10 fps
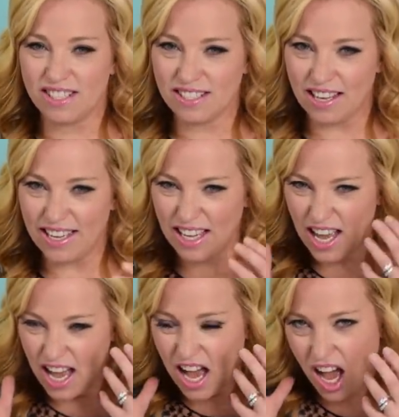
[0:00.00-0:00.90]
This is like
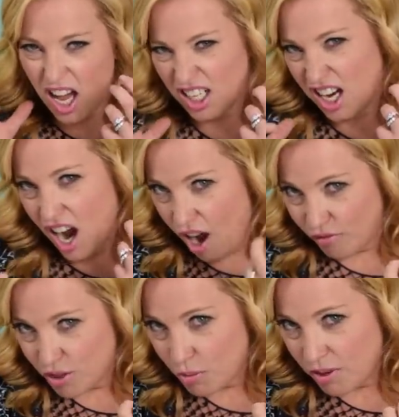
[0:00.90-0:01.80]

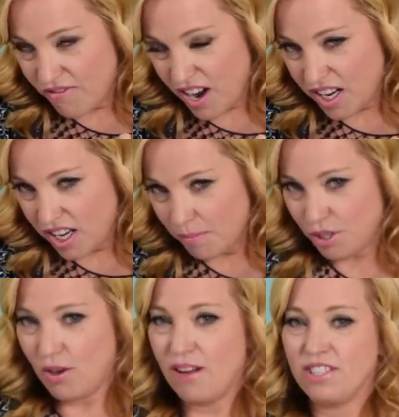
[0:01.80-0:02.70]
uncomfortable funny,
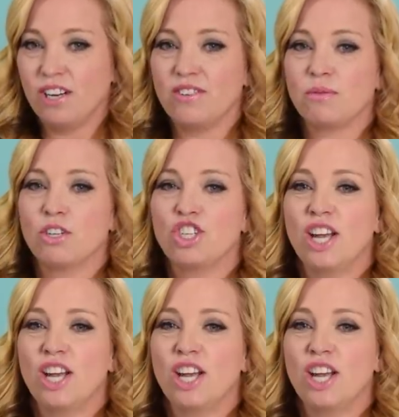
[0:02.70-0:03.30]
but you have to hear this one.